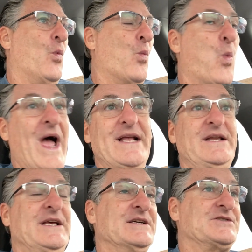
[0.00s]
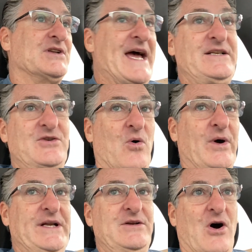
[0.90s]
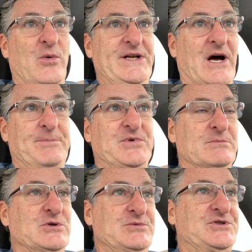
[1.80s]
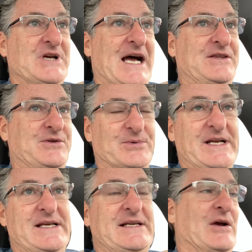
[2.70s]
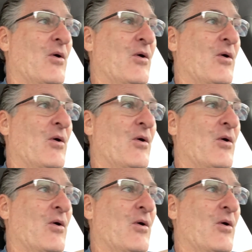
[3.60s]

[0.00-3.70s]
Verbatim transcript: when is Litecoin going up to Moonshot 3?